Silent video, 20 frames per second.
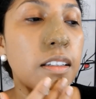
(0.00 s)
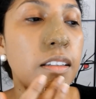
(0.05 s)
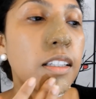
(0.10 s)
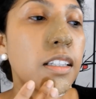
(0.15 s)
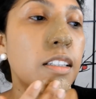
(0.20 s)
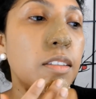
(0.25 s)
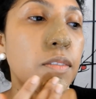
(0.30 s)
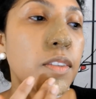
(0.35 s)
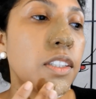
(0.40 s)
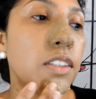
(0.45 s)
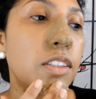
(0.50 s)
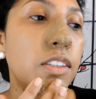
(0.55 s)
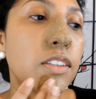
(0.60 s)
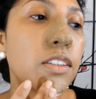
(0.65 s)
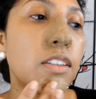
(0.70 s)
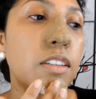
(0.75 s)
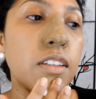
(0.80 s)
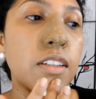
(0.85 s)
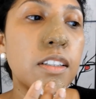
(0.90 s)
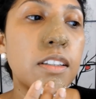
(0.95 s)
Just make
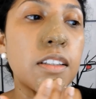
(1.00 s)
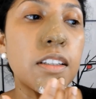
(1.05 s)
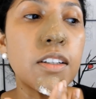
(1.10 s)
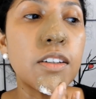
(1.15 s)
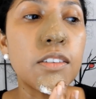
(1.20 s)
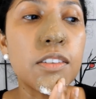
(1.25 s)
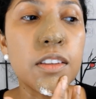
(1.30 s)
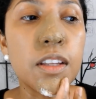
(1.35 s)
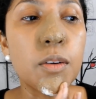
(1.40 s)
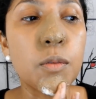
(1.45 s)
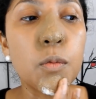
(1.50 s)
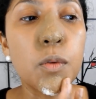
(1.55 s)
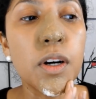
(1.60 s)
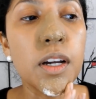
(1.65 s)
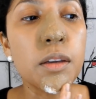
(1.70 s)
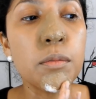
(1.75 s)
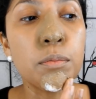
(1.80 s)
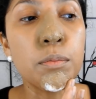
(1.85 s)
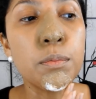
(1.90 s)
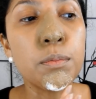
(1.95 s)
sure nothing of the
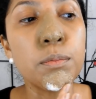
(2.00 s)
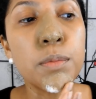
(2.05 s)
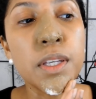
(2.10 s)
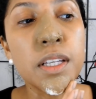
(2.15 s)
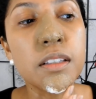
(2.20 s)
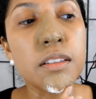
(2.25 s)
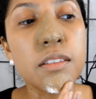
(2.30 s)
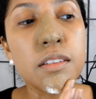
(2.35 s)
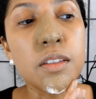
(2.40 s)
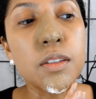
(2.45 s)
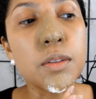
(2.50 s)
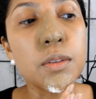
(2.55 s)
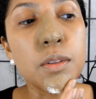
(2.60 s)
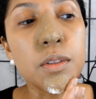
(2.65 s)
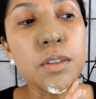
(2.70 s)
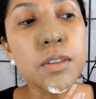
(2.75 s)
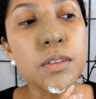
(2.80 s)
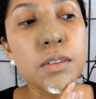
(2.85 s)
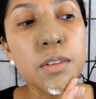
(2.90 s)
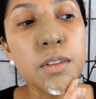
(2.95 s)
white peeks
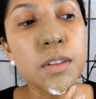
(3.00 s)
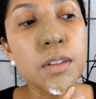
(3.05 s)
through.